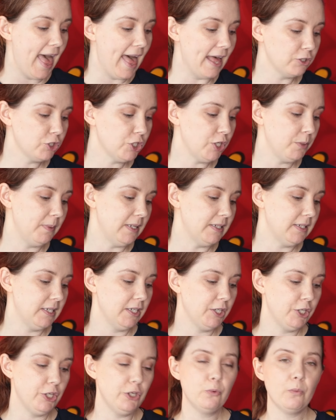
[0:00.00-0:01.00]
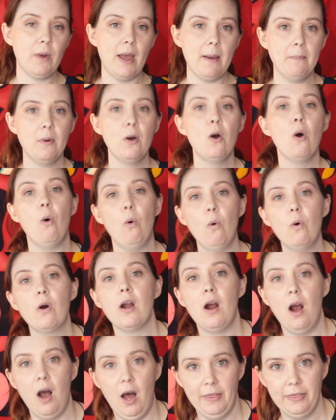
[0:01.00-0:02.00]
LGBTQ rep
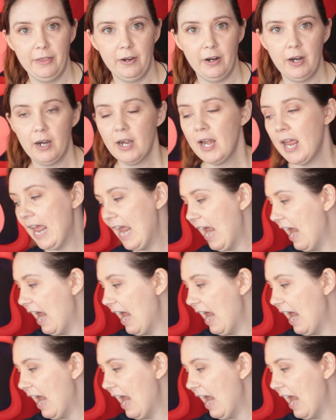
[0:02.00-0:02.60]
or author.